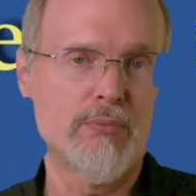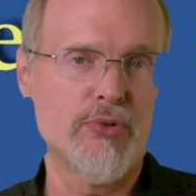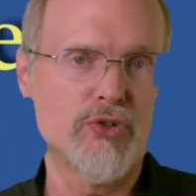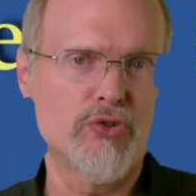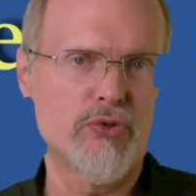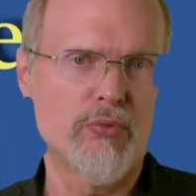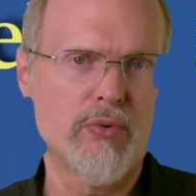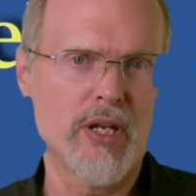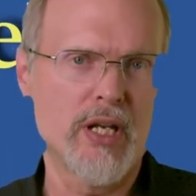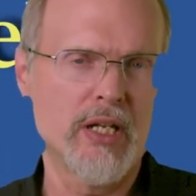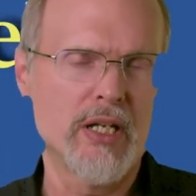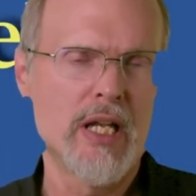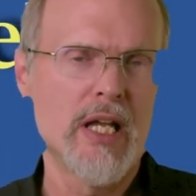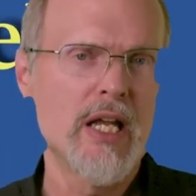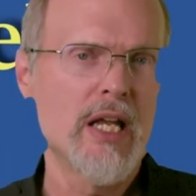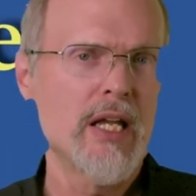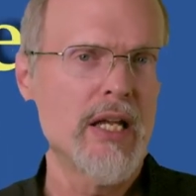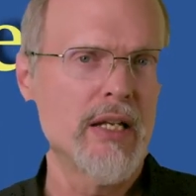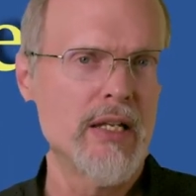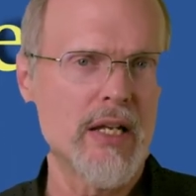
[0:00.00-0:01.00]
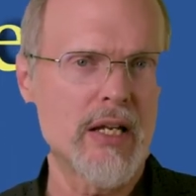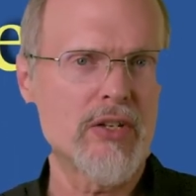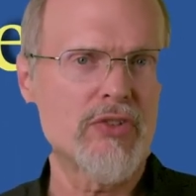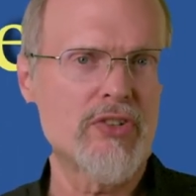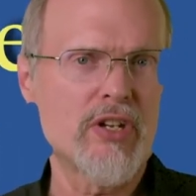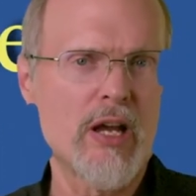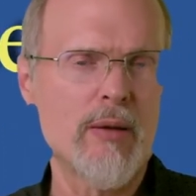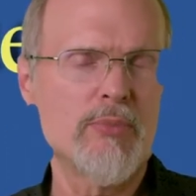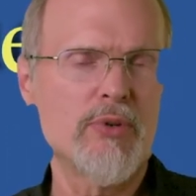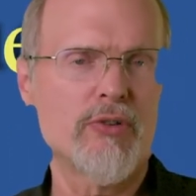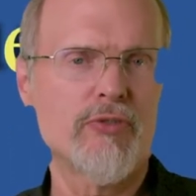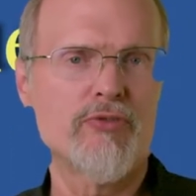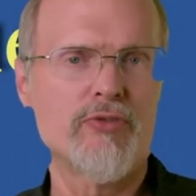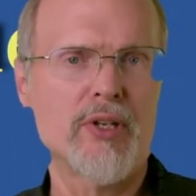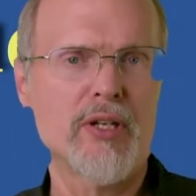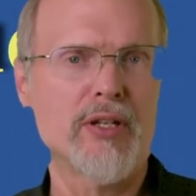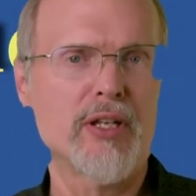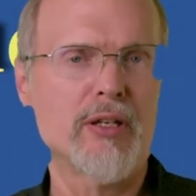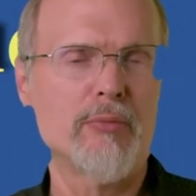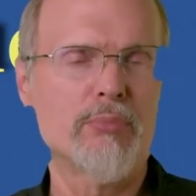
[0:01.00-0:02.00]
between. Next time you're
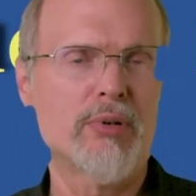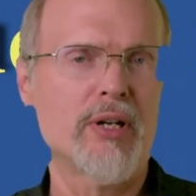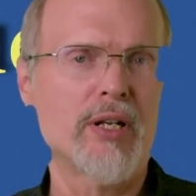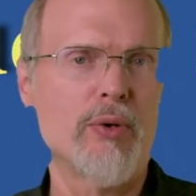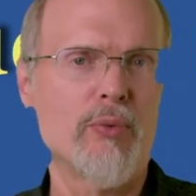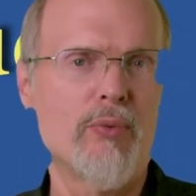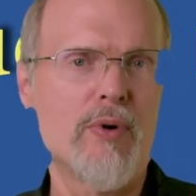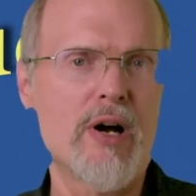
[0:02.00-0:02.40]
feeling pretty